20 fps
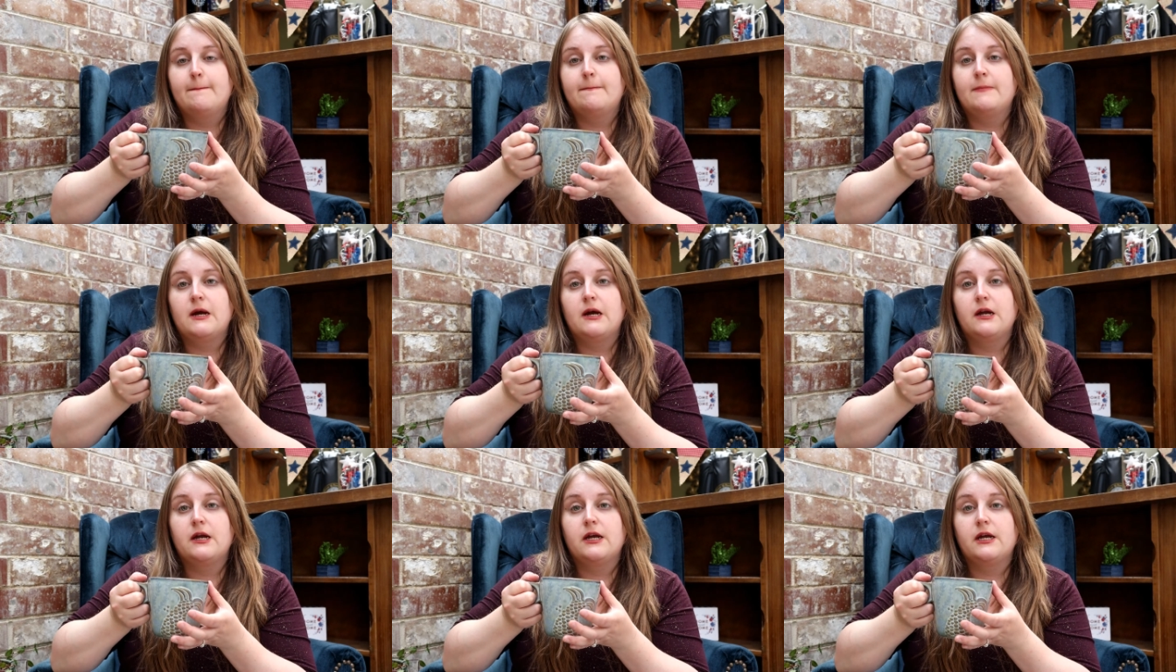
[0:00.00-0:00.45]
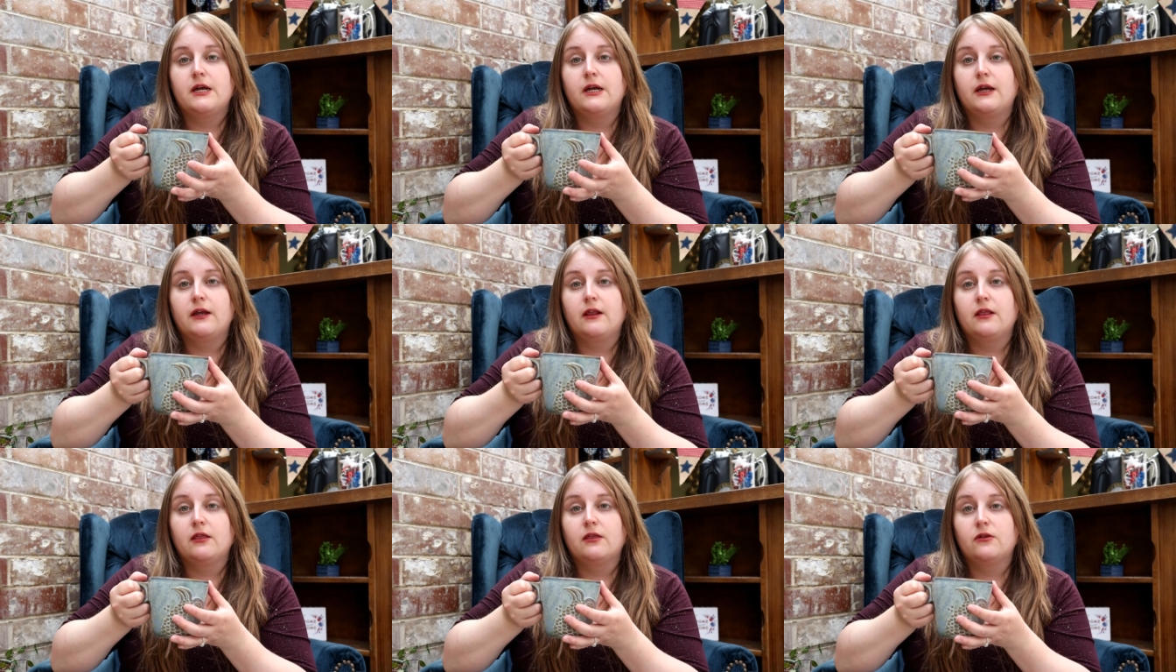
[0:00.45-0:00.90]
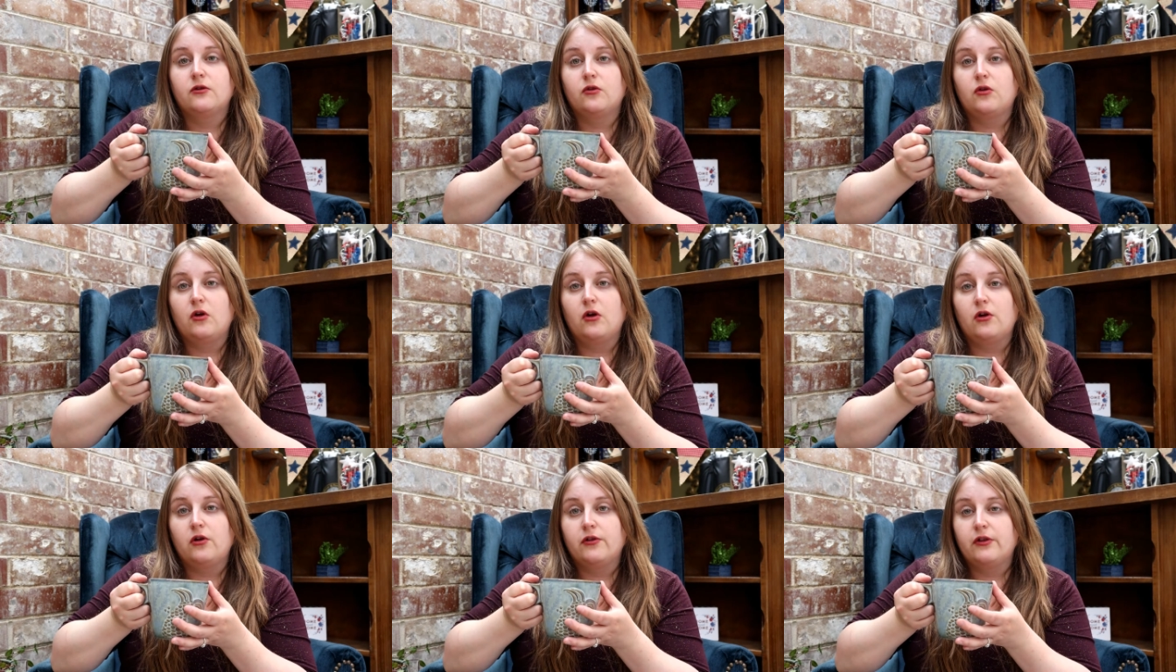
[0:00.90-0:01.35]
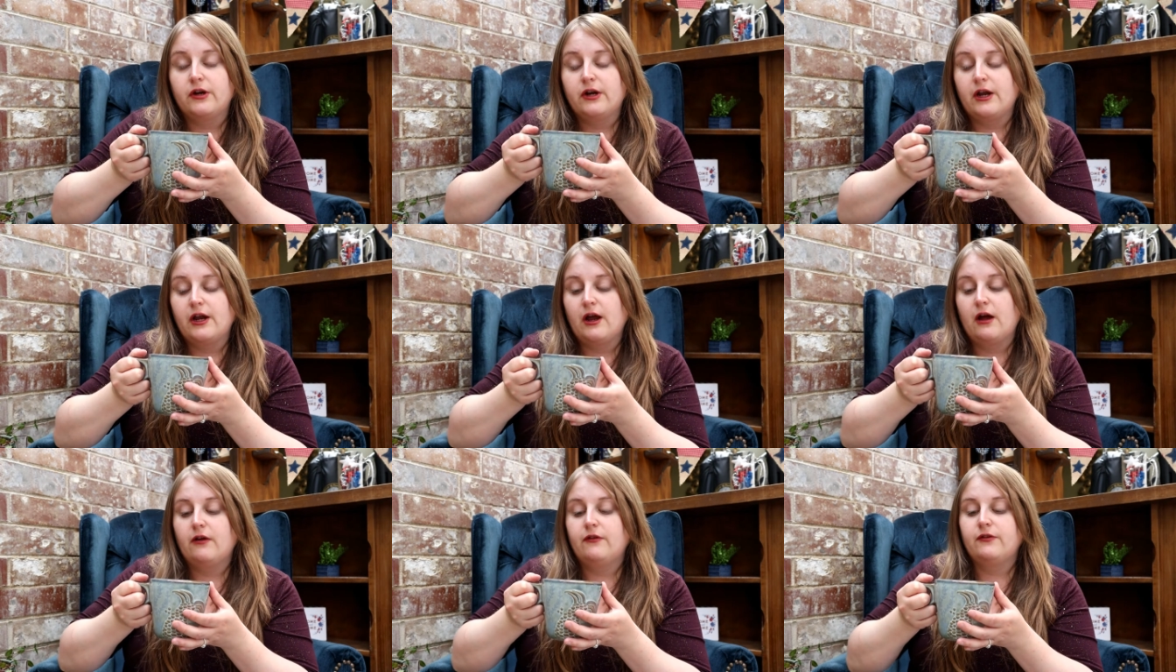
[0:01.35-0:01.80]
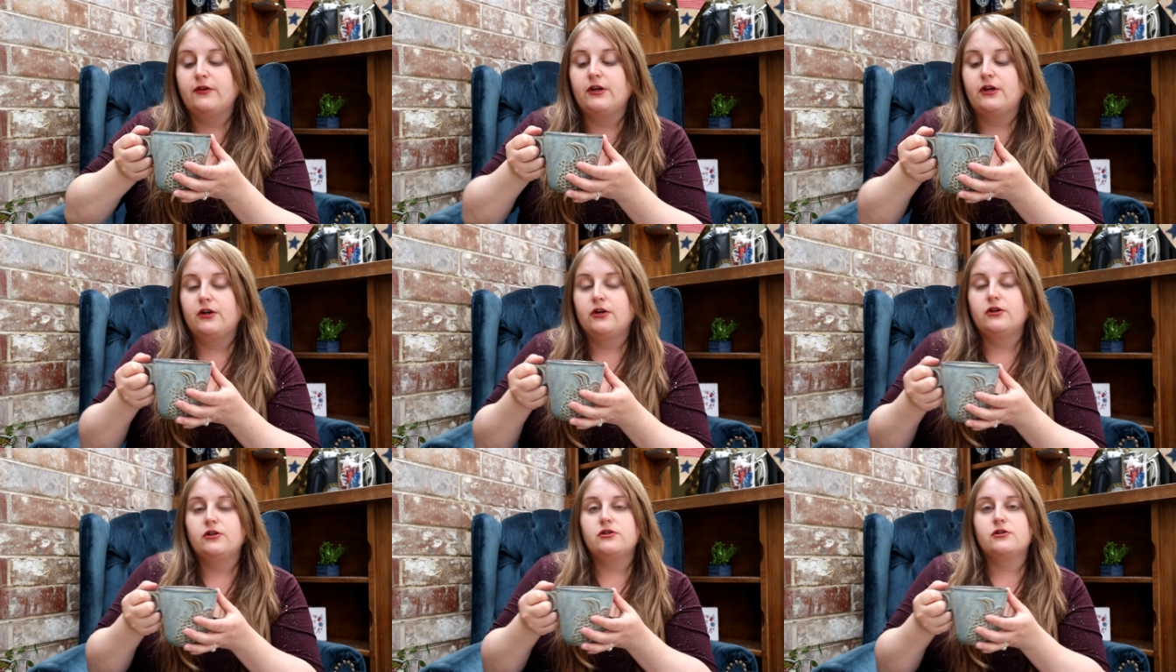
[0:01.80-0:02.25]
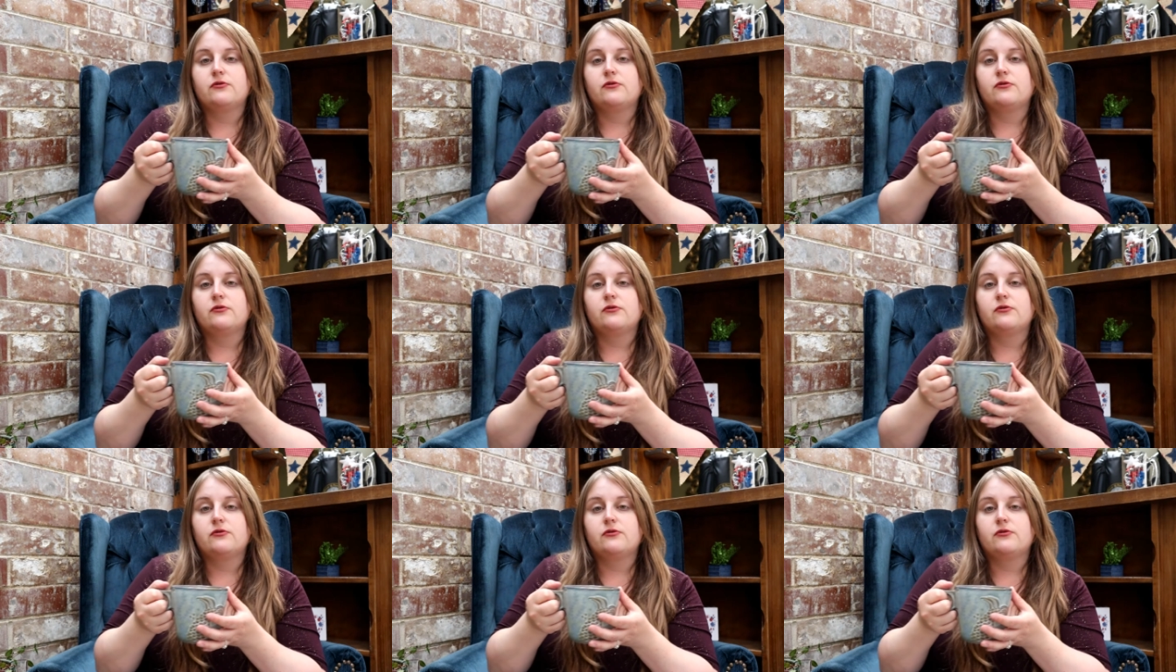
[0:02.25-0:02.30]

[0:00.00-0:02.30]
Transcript: my little haul that I have here.